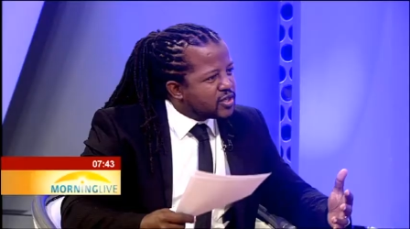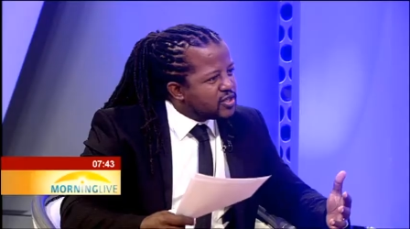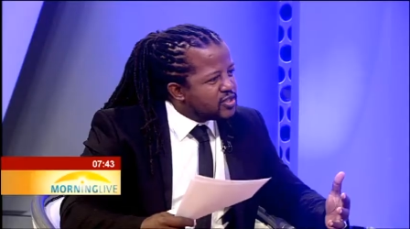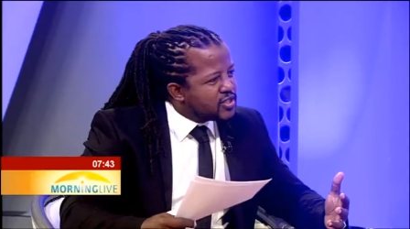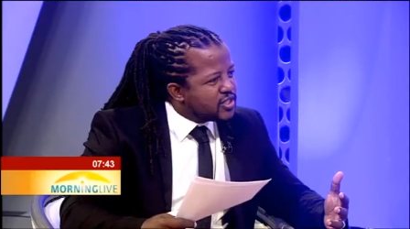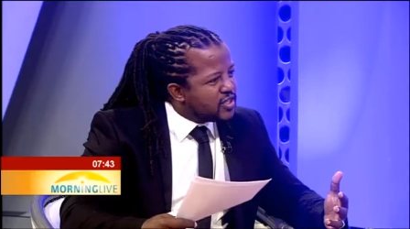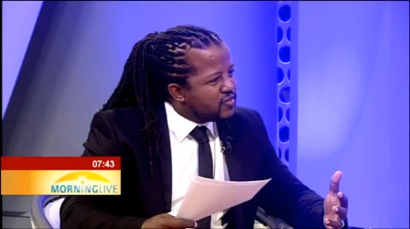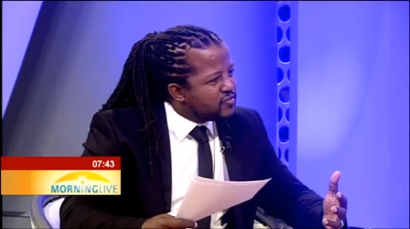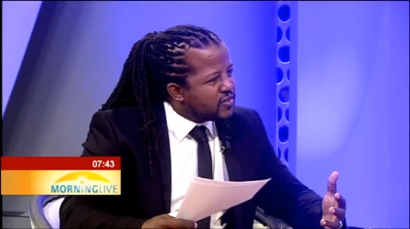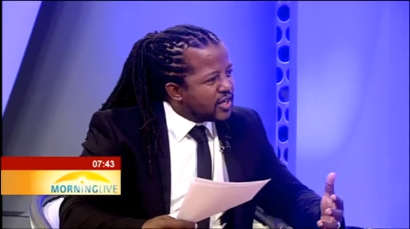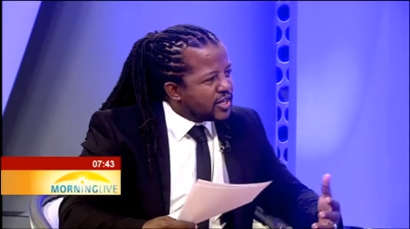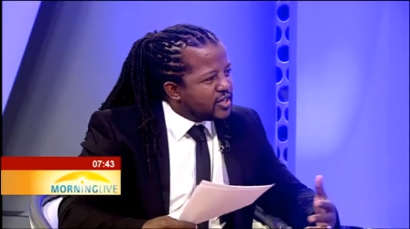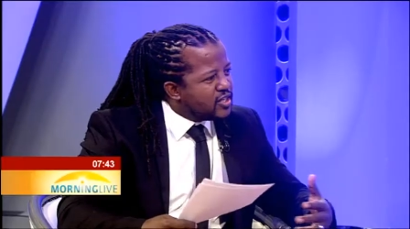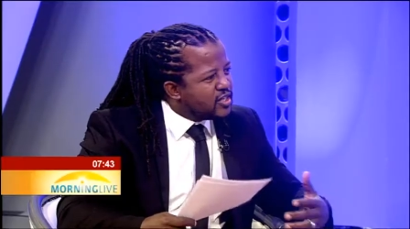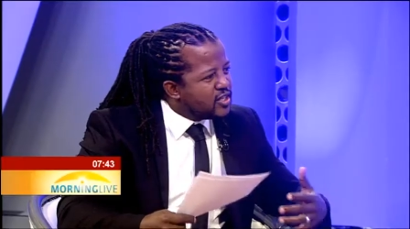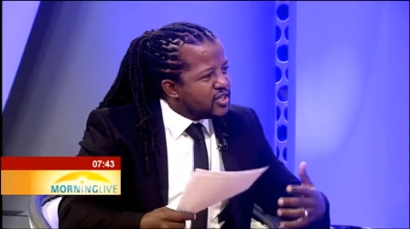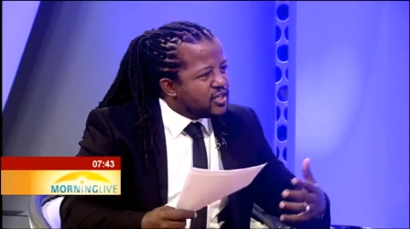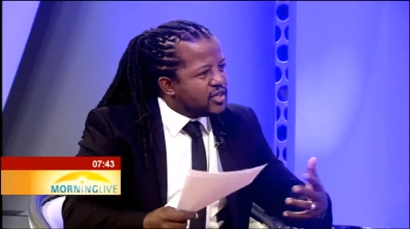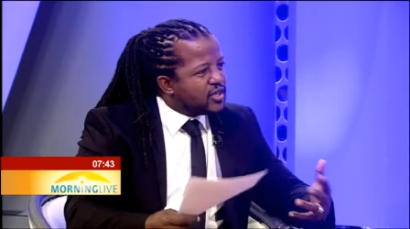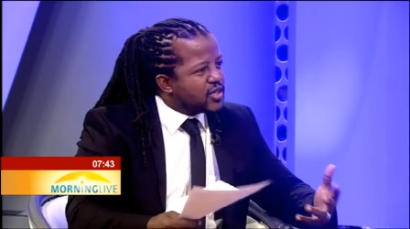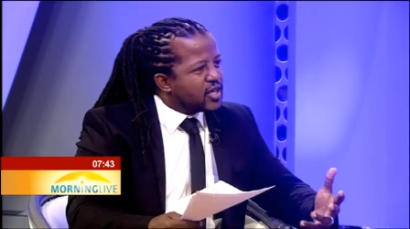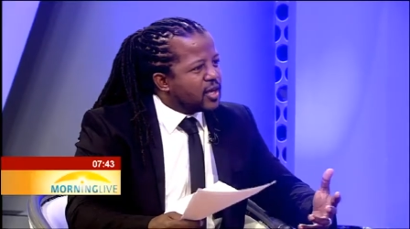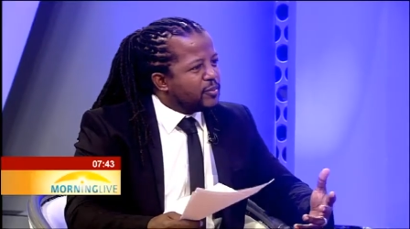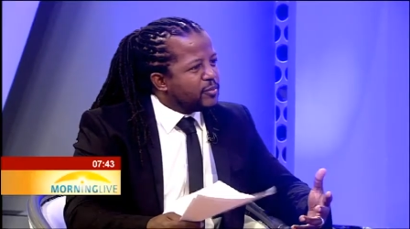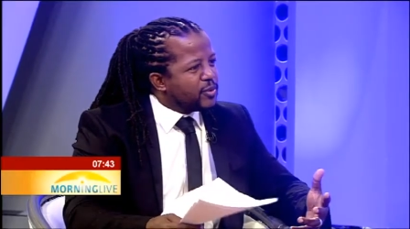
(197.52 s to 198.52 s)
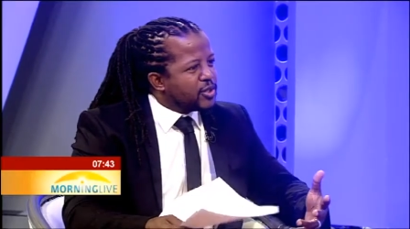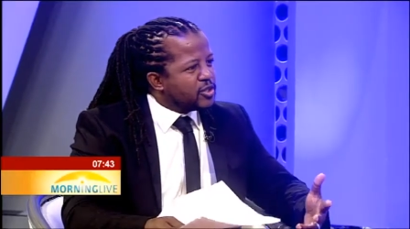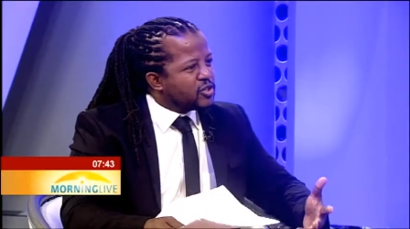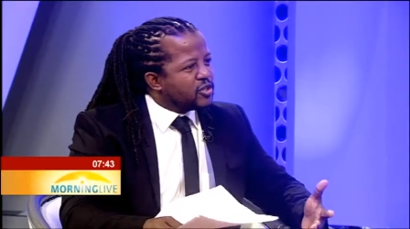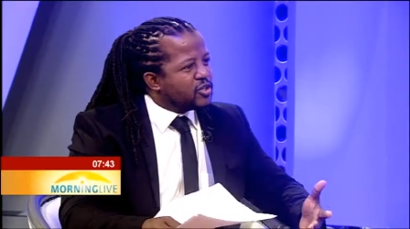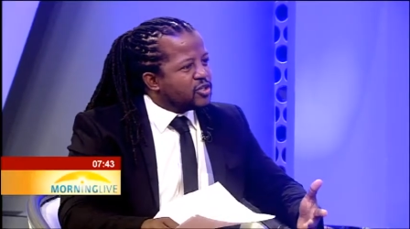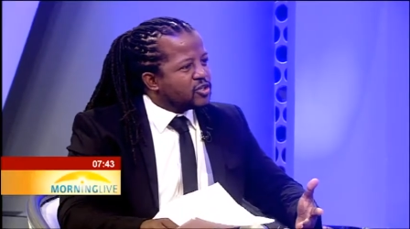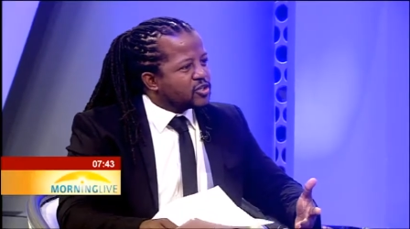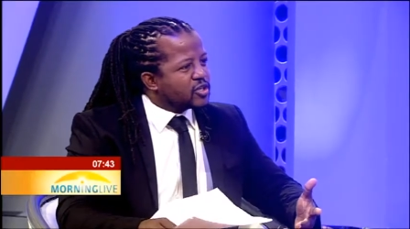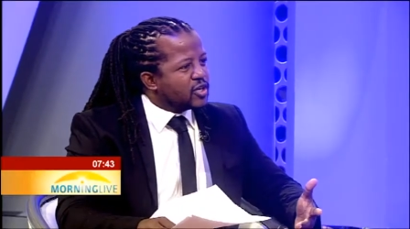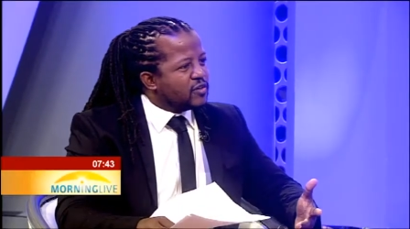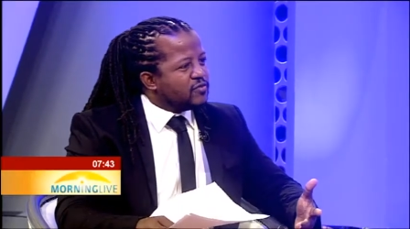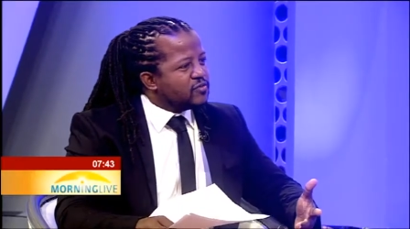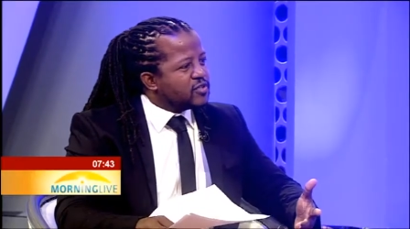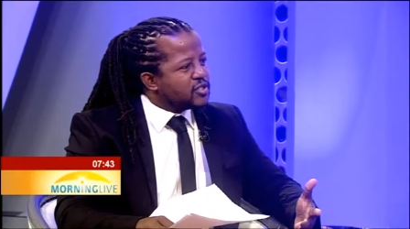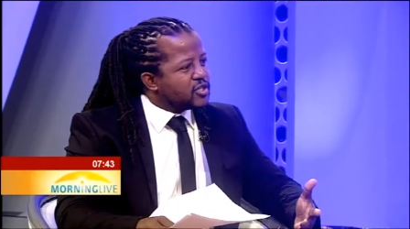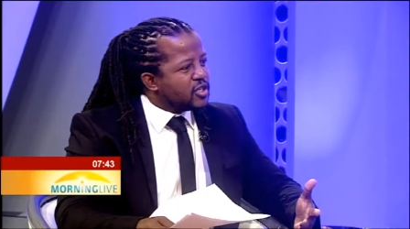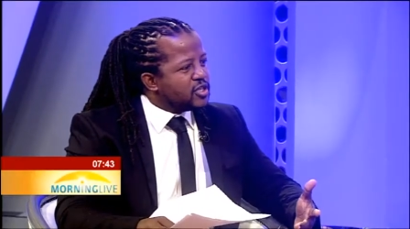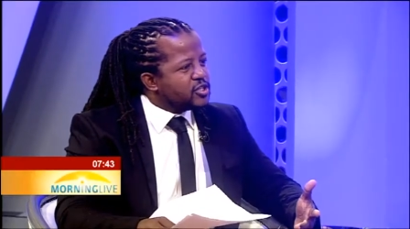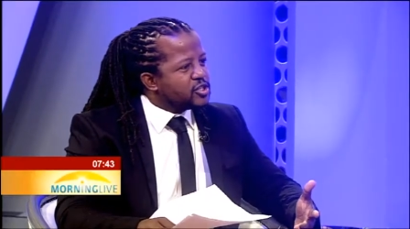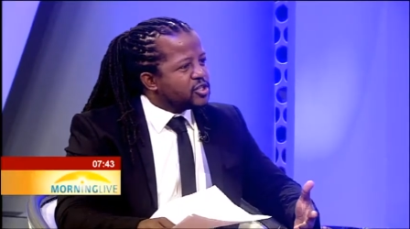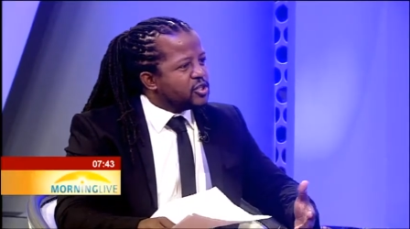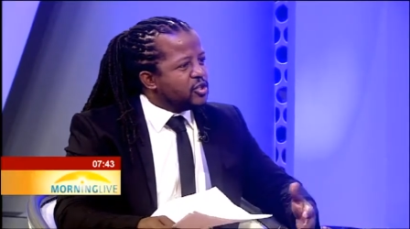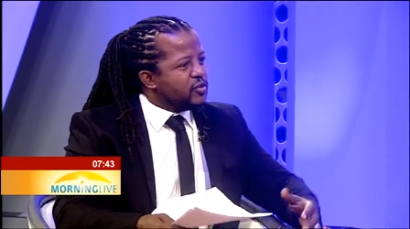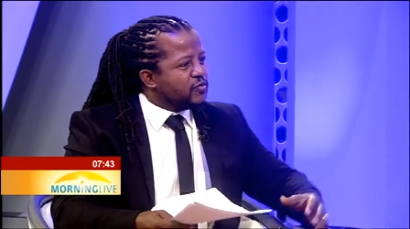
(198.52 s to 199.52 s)
a preconceived idea coming yeah. into this
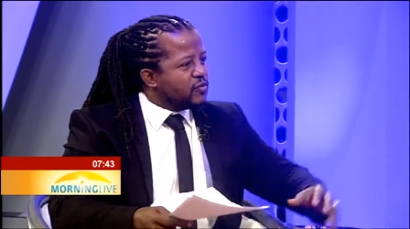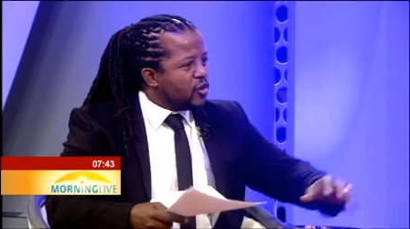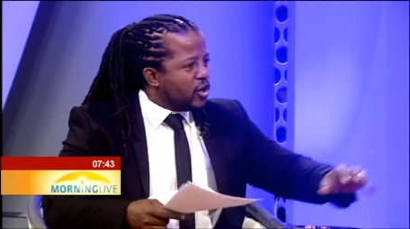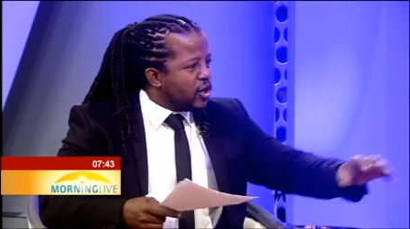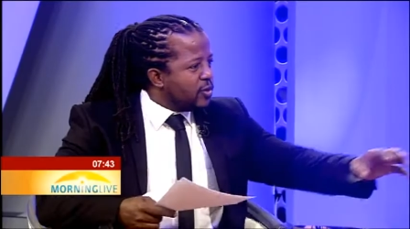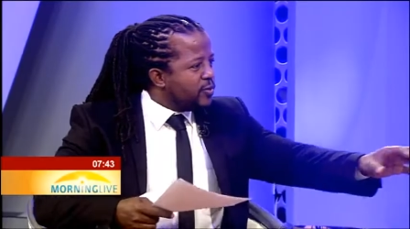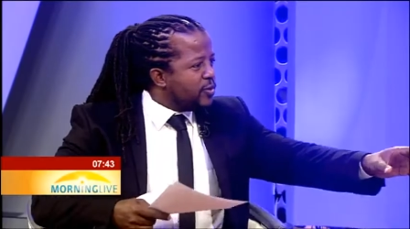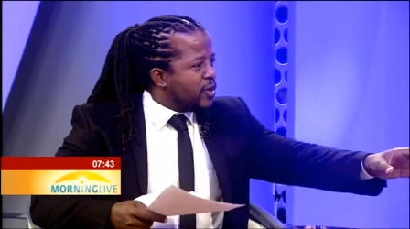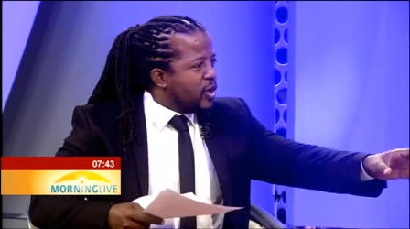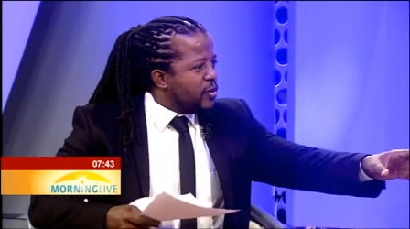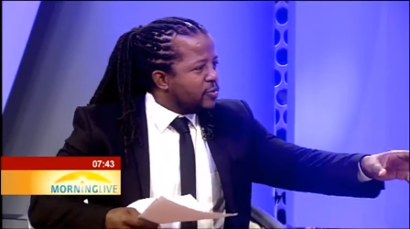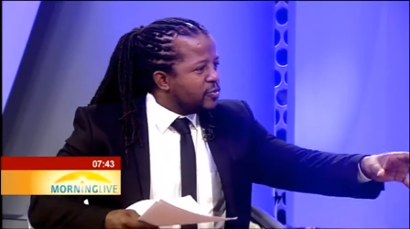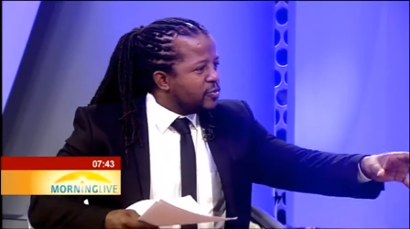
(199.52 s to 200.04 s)
conversation. Yeah. You've got to